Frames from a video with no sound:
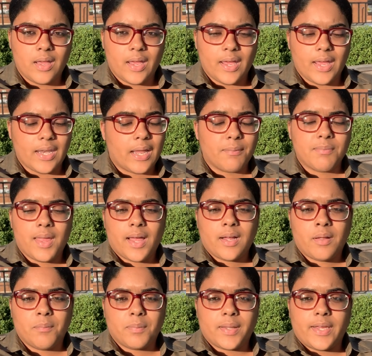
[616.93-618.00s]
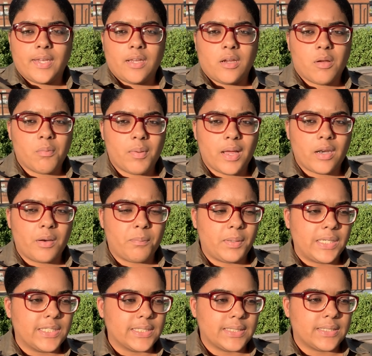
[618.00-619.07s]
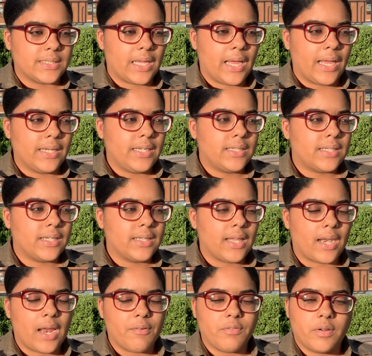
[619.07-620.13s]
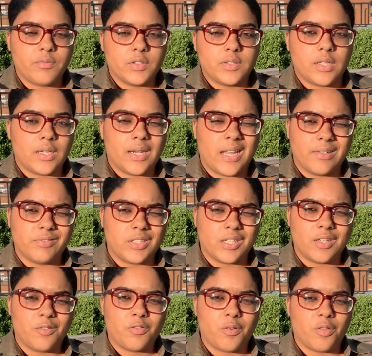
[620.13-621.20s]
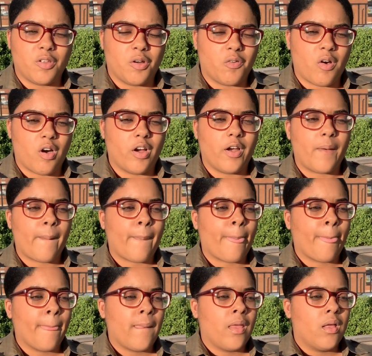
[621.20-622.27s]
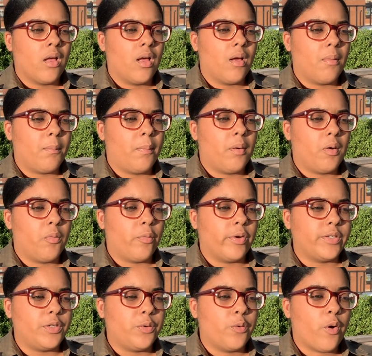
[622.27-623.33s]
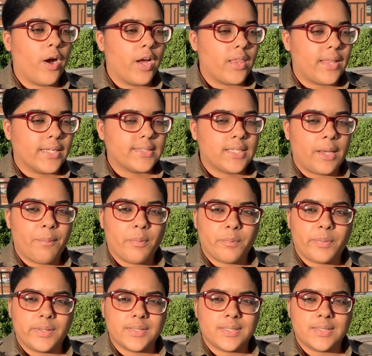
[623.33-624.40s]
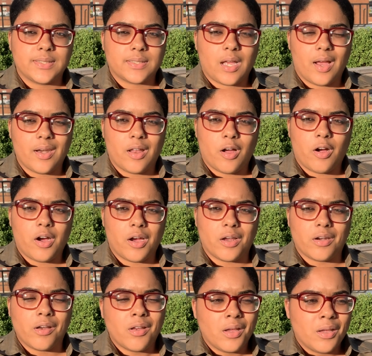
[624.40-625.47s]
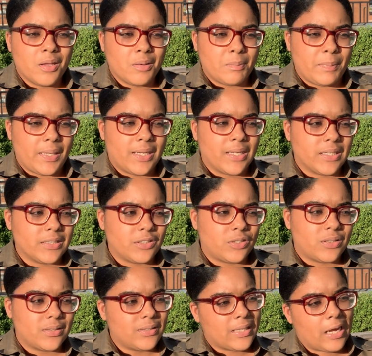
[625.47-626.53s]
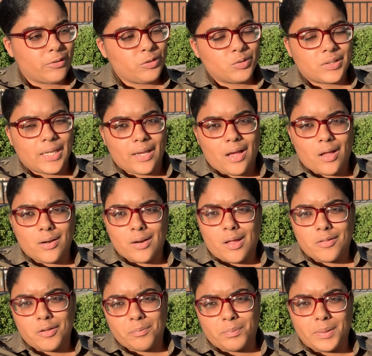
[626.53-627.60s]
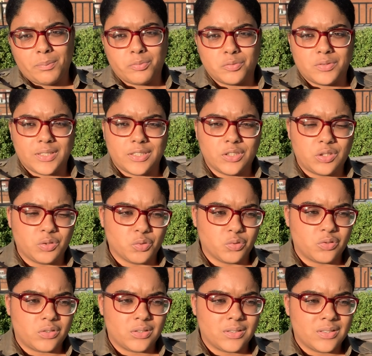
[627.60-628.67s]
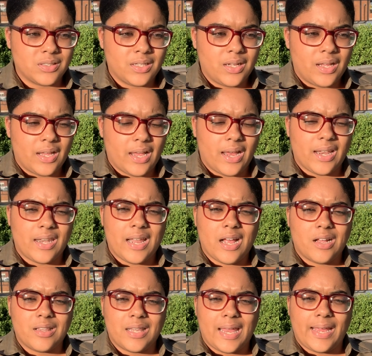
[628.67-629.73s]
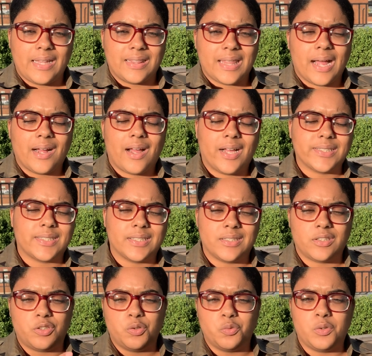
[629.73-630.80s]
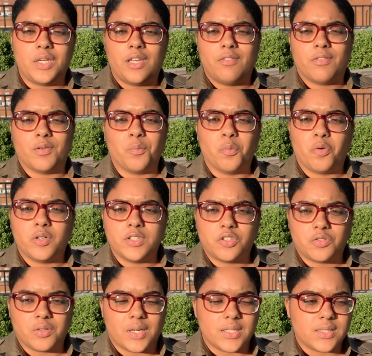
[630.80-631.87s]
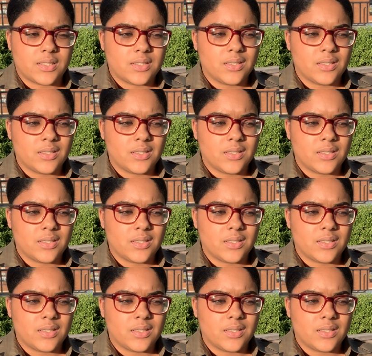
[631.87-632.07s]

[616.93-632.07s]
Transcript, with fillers: And I'm not complaining about it, because anything that I've ever done, I've done it from the heart. But when you are that type of person, it's kind of hard, because now you take on other people's issues, and now like that causes you even more stress.